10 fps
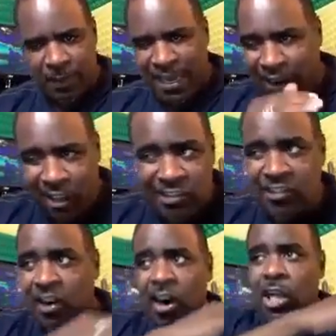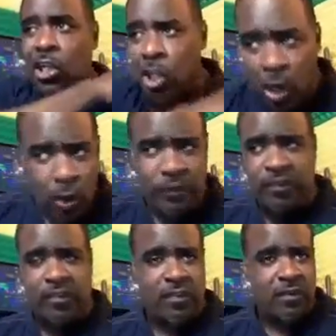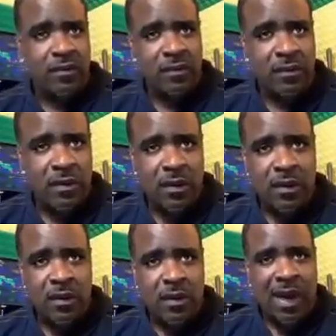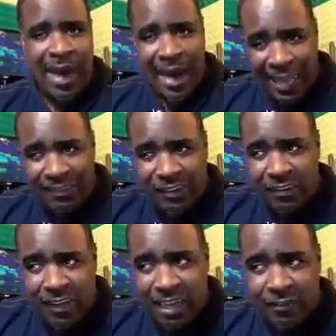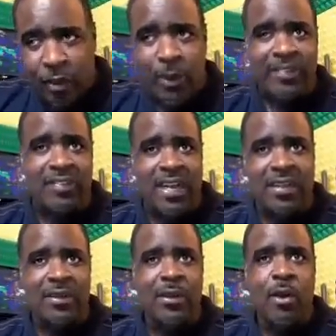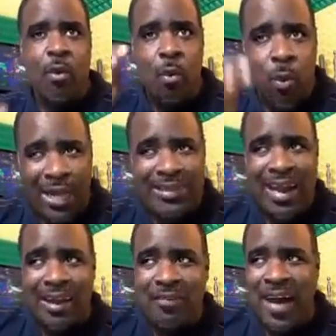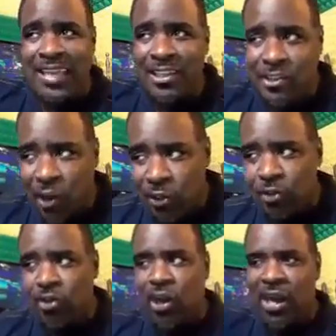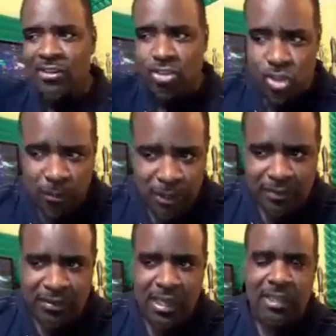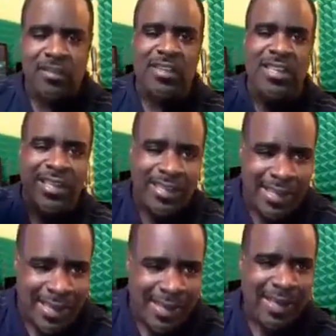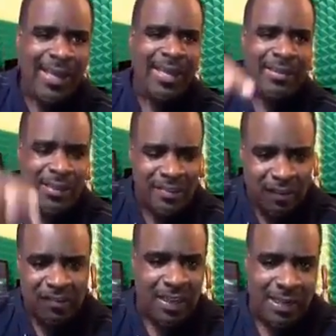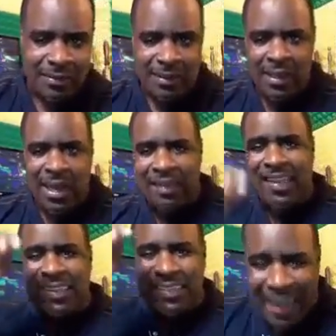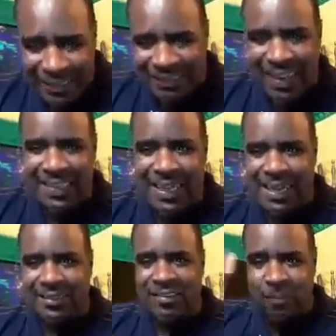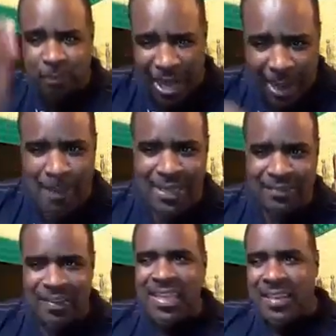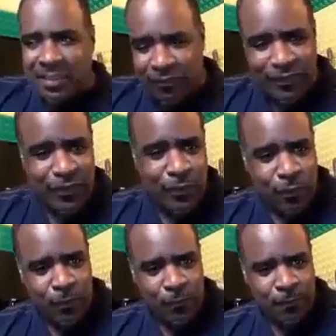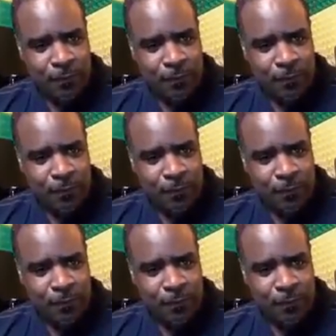I cut you loose. Ask yourself the question, what have I done to contribute to the decay in this society? As a dancehall artist, Spragga Benz, that are for you.